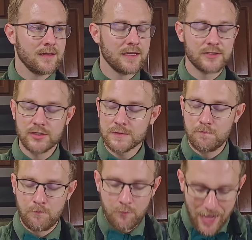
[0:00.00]
It just
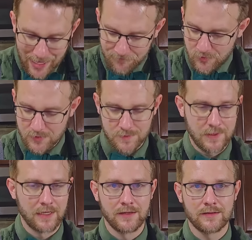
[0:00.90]
baffles
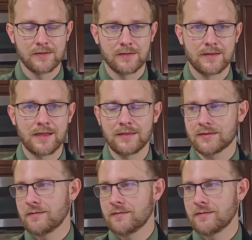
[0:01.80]
me that